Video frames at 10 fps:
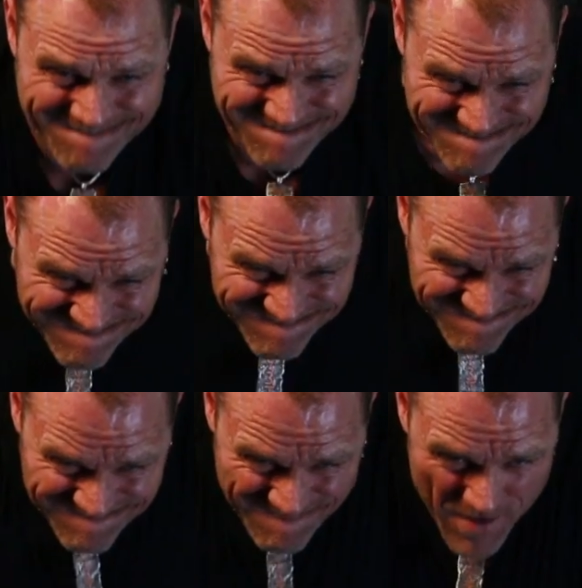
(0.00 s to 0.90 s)
clarity,
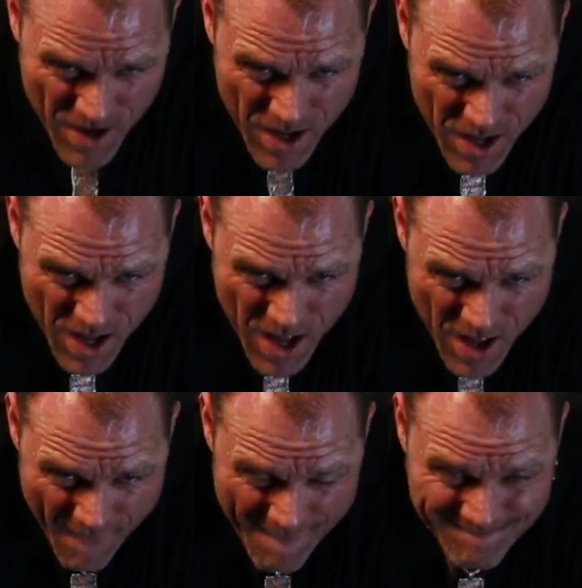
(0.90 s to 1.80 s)
will allow you to
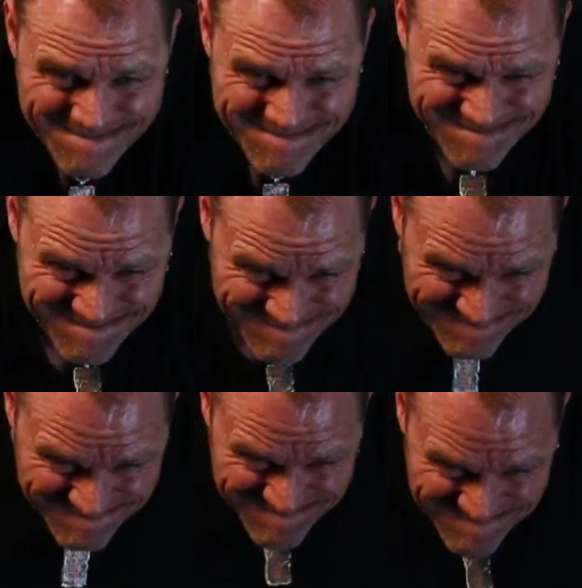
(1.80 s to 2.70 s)
push your limits,
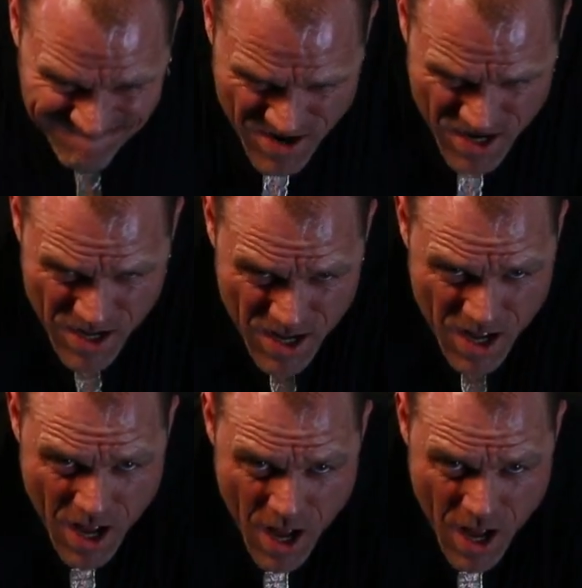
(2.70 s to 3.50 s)
push your boundaries,